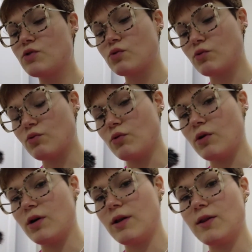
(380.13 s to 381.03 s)

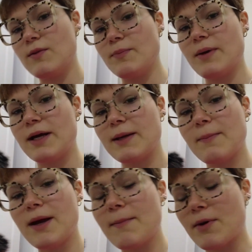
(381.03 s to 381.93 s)
school, back
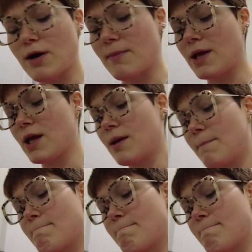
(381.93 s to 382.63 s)
in my apartment,